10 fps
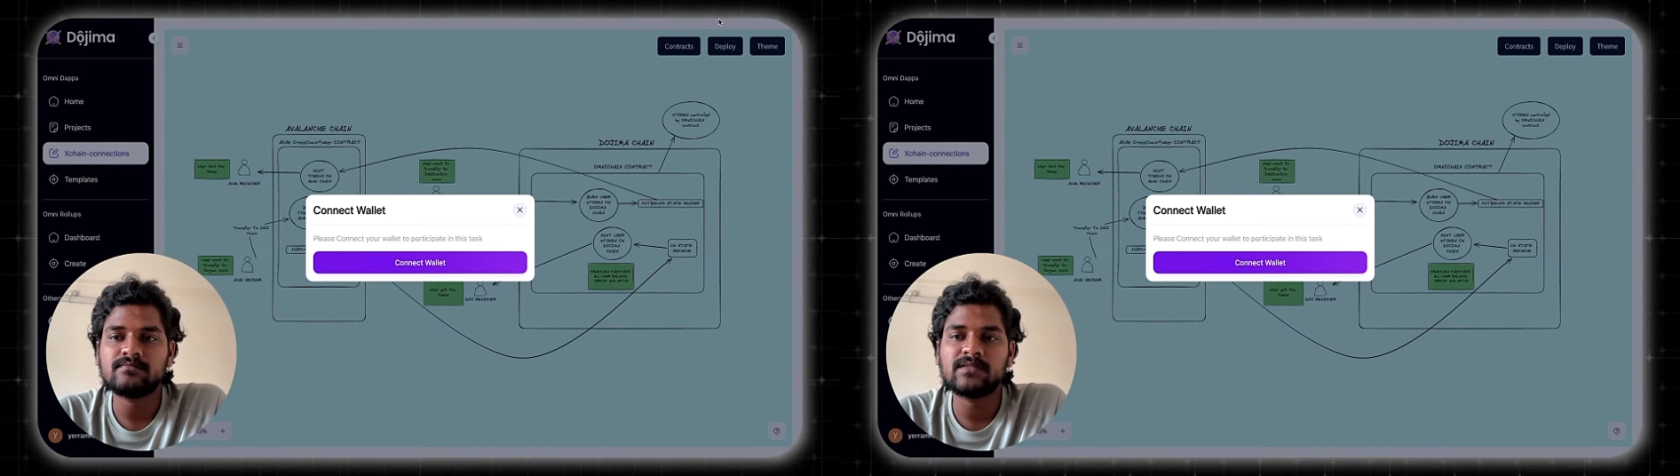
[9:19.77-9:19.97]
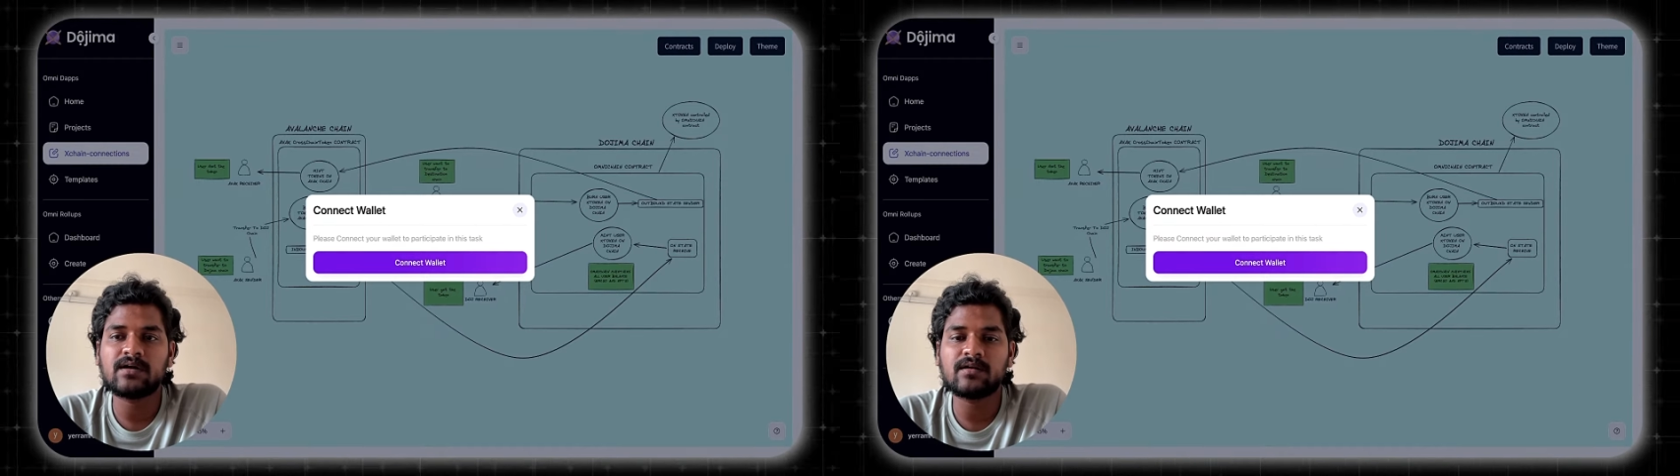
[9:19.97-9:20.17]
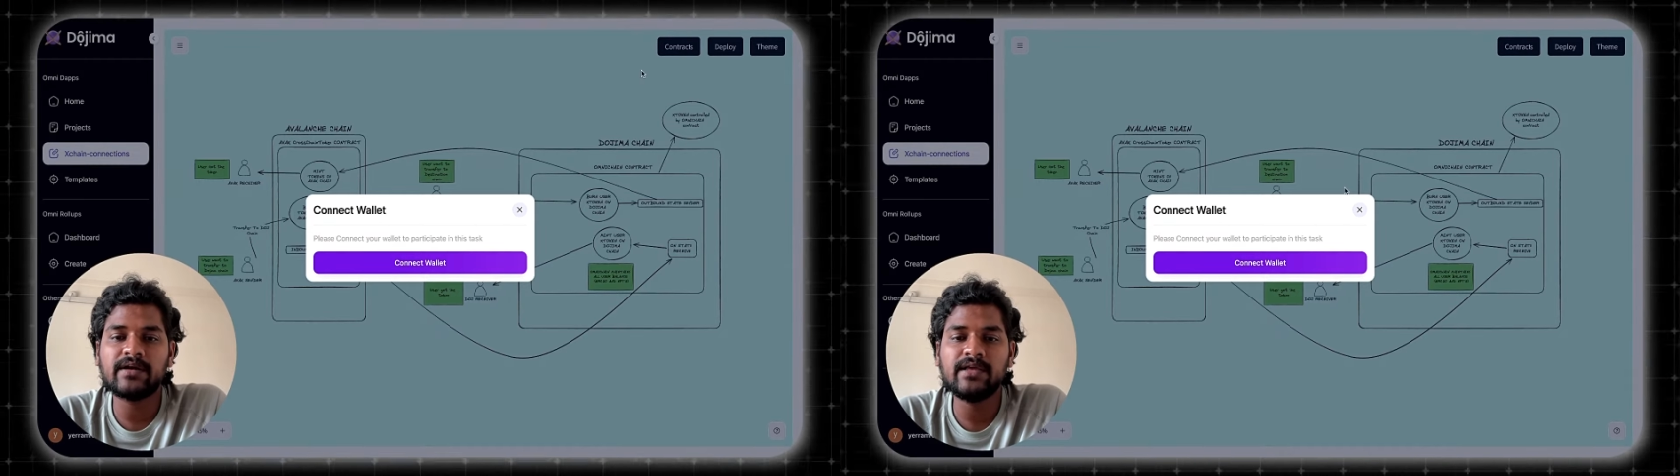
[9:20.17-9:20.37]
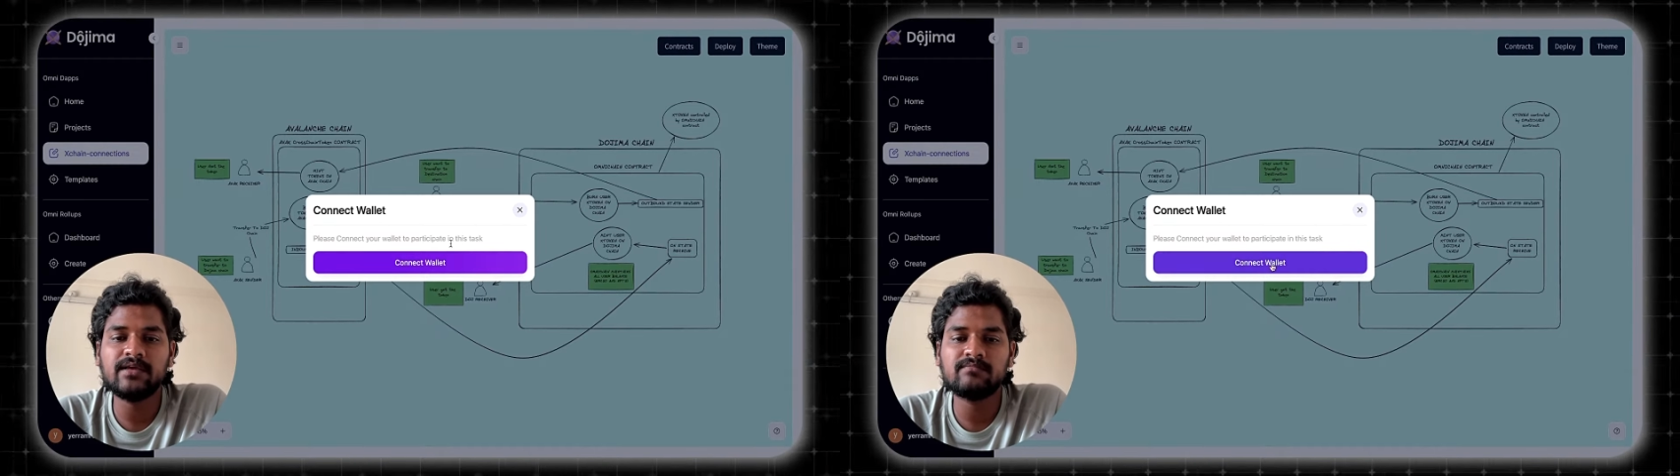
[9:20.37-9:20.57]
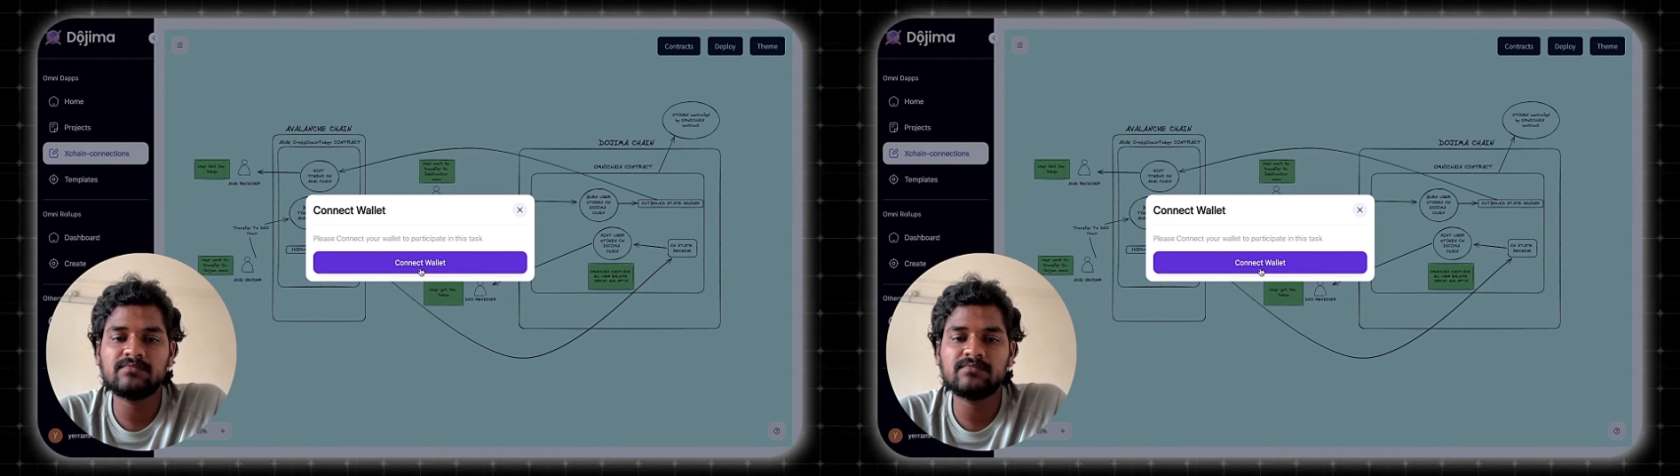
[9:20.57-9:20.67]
already,